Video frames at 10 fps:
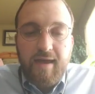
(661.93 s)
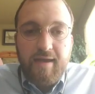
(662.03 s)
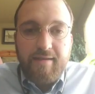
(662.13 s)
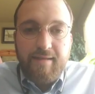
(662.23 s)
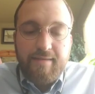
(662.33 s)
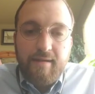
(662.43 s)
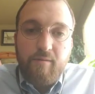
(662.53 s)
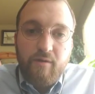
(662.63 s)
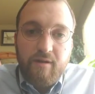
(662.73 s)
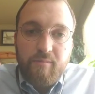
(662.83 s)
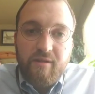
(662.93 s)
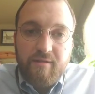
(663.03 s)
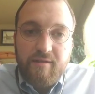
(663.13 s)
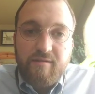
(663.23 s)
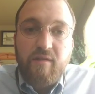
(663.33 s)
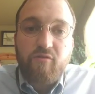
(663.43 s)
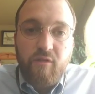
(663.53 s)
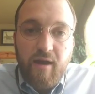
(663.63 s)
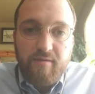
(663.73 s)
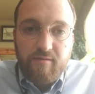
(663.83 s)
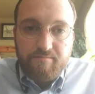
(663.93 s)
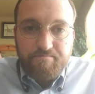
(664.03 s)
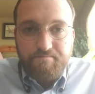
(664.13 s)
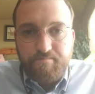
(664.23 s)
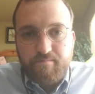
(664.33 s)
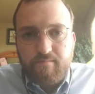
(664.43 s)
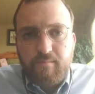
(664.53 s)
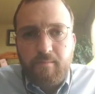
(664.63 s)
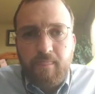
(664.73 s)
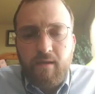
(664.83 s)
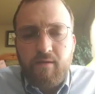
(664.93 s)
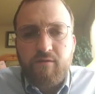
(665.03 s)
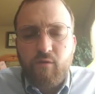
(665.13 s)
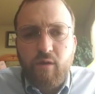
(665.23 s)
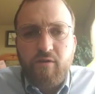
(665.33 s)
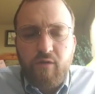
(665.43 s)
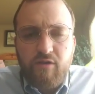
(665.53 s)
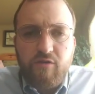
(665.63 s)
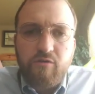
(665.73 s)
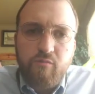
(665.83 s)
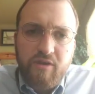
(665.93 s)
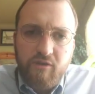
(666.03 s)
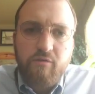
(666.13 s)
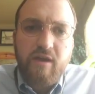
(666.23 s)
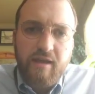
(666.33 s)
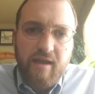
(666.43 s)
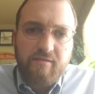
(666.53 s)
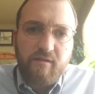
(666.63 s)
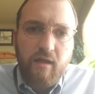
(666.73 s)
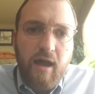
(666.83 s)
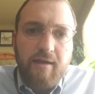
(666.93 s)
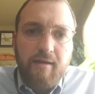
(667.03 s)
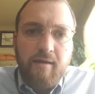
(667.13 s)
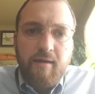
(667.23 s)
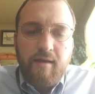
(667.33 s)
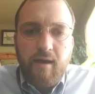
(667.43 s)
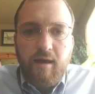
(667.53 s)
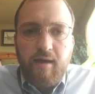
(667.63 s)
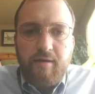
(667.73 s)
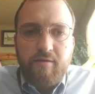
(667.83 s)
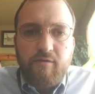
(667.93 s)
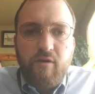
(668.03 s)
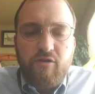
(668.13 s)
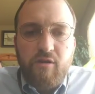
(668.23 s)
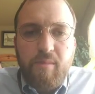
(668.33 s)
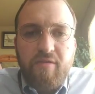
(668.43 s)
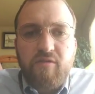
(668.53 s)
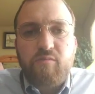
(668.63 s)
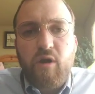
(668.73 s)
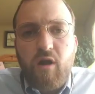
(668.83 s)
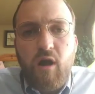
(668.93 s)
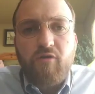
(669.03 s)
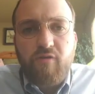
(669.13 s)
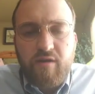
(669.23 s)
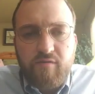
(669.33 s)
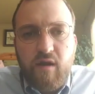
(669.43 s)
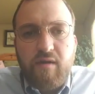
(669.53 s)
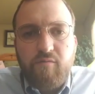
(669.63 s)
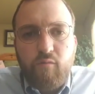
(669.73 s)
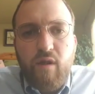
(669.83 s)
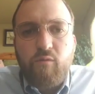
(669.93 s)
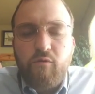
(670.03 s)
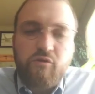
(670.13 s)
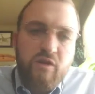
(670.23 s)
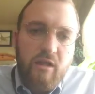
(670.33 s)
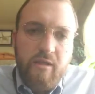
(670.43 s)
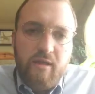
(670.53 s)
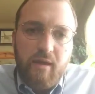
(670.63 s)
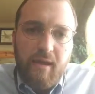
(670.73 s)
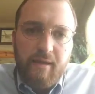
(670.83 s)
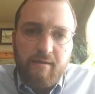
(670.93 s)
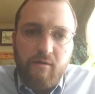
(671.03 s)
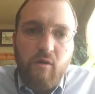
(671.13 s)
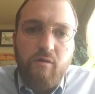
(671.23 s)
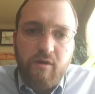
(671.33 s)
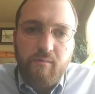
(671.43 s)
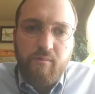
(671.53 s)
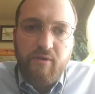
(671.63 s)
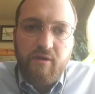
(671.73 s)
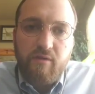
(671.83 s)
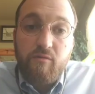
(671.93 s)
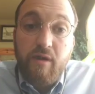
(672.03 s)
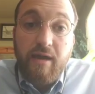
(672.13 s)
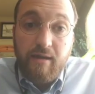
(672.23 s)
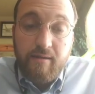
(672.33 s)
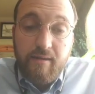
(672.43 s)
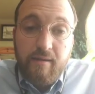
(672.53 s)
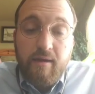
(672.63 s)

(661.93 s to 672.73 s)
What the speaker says: and get the network completely decentralized. So one question we do get asked a lot is a question about the smart contract side of when will Shelley and Gokun be united.